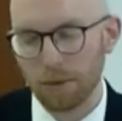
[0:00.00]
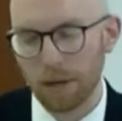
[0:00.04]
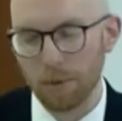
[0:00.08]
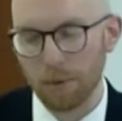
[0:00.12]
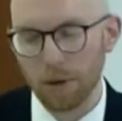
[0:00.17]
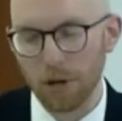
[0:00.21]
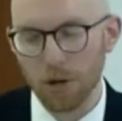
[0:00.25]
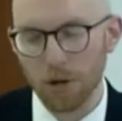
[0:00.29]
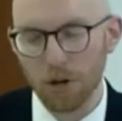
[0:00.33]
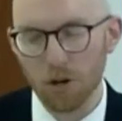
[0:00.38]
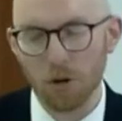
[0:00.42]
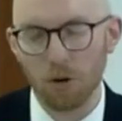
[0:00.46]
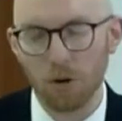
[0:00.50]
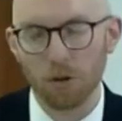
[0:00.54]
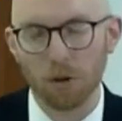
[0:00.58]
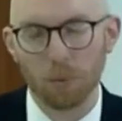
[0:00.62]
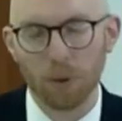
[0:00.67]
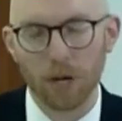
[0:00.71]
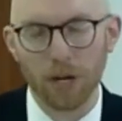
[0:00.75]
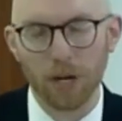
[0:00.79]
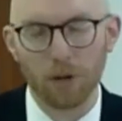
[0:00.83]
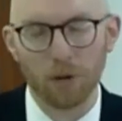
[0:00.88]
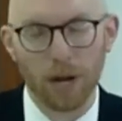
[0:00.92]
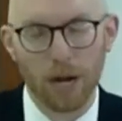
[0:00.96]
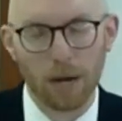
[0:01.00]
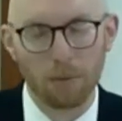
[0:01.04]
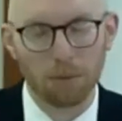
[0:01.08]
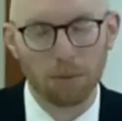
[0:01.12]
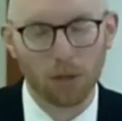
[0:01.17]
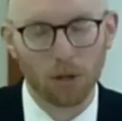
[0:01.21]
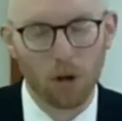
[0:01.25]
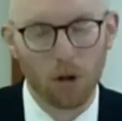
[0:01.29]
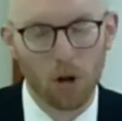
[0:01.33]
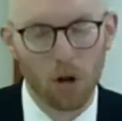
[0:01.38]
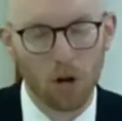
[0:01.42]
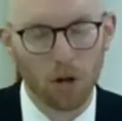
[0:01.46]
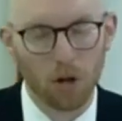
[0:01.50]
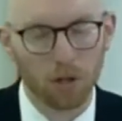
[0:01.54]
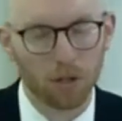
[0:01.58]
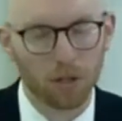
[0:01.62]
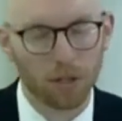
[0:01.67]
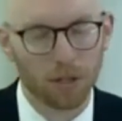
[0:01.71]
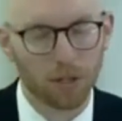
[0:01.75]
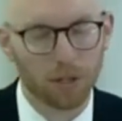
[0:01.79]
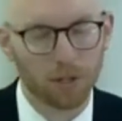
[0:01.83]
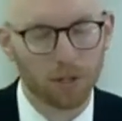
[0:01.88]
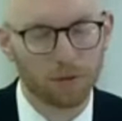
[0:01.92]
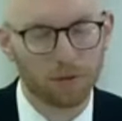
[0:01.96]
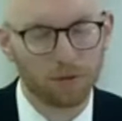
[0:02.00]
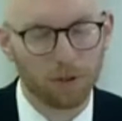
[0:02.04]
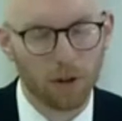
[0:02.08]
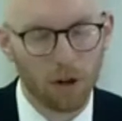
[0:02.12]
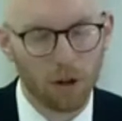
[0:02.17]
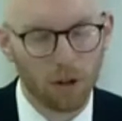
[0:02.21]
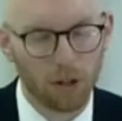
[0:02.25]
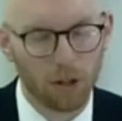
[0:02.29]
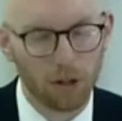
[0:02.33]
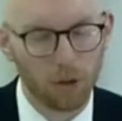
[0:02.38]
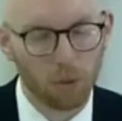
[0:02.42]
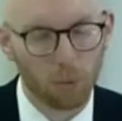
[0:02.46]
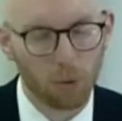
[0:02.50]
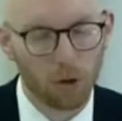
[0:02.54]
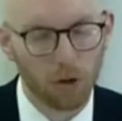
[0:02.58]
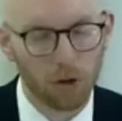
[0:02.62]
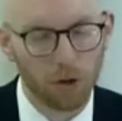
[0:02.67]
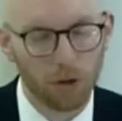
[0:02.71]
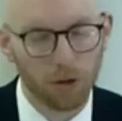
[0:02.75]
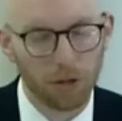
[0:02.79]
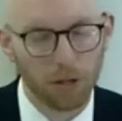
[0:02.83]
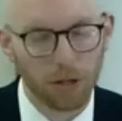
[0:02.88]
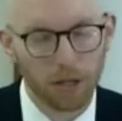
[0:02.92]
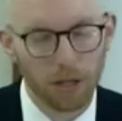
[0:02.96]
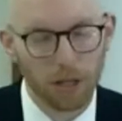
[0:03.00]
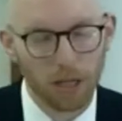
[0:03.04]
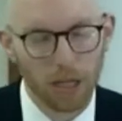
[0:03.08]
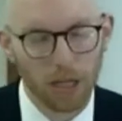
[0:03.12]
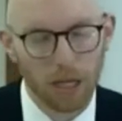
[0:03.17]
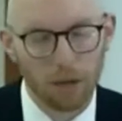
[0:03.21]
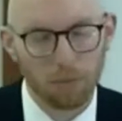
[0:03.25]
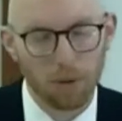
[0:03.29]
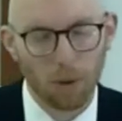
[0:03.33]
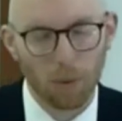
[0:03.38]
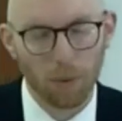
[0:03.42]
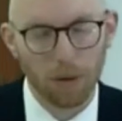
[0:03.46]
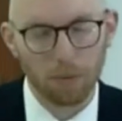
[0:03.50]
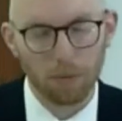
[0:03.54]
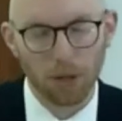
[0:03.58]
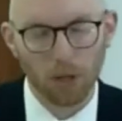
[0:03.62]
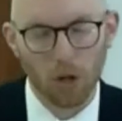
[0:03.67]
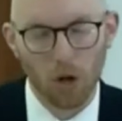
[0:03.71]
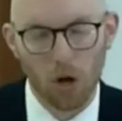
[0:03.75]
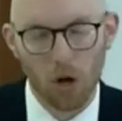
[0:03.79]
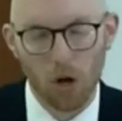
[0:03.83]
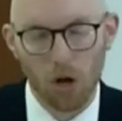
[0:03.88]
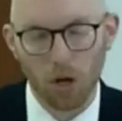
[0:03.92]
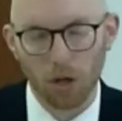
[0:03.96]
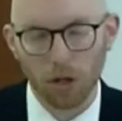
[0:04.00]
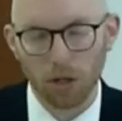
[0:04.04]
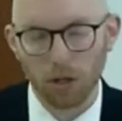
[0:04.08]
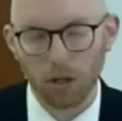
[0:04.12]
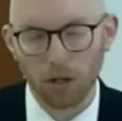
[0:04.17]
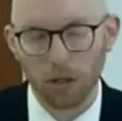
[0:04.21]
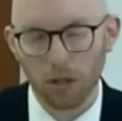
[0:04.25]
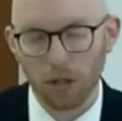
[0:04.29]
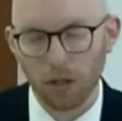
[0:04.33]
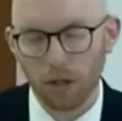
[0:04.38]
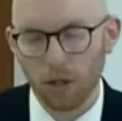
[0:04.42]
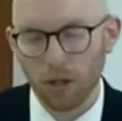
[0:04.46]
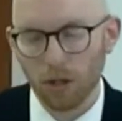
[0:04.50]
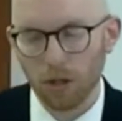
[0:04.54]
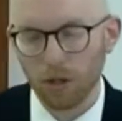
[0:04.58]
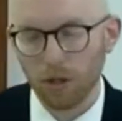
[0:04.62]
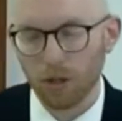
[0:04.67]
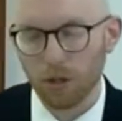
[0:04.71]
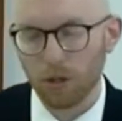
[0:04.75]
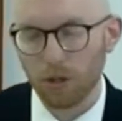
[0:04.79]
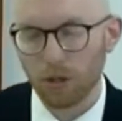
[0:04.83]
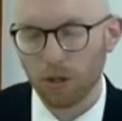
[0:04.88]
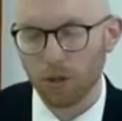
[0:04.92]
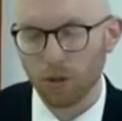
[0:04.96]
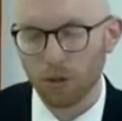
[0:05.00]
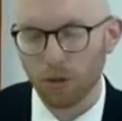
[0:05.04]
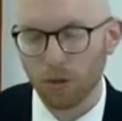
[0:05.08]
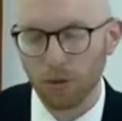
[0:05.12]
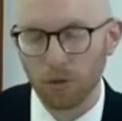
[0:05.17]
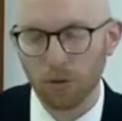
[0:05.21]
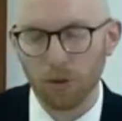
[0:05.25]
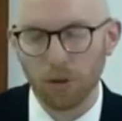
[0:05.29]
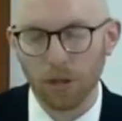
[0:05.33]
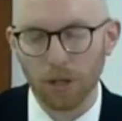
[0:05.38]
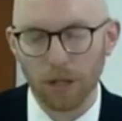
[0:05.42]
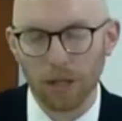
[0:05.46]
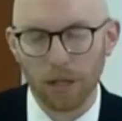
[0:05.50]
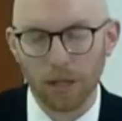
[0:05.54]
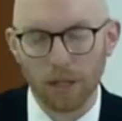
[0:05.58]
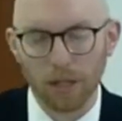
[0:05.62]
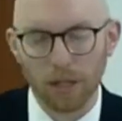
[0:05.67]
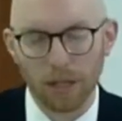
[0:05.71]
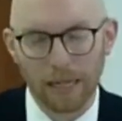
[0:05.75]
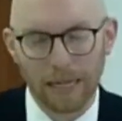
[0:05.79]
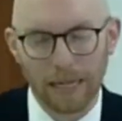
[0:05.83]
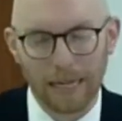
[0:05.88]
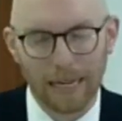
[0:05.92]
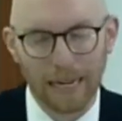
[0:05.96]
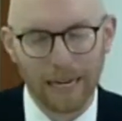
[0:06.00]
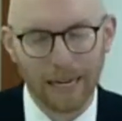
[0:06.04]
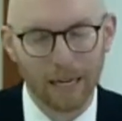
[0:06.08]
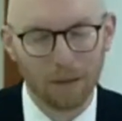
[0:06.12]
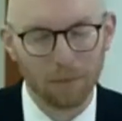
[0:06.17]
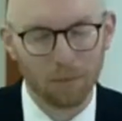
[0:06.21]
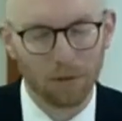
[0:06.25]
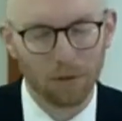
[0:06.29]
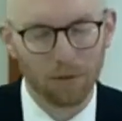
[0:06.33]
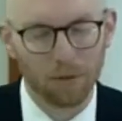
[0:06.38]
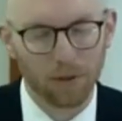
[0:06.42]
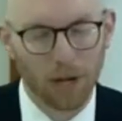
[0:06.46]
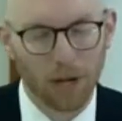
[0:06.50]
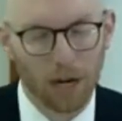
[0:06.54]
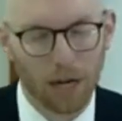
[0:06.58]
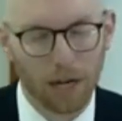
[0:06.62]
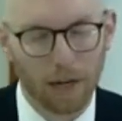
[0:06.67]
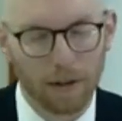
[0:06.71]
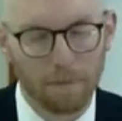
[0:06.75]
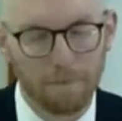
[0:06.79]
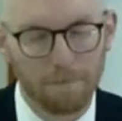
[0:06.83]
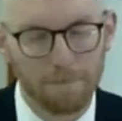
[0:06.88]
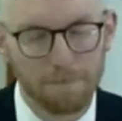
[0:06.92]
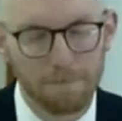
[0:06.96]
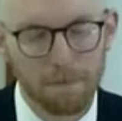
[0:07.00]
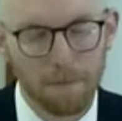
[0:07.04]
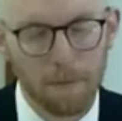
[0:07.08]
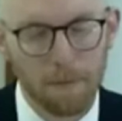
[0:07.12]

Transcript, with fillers: May we know that we do not belong to this fallen world, but we belong to the, the kingdom of God.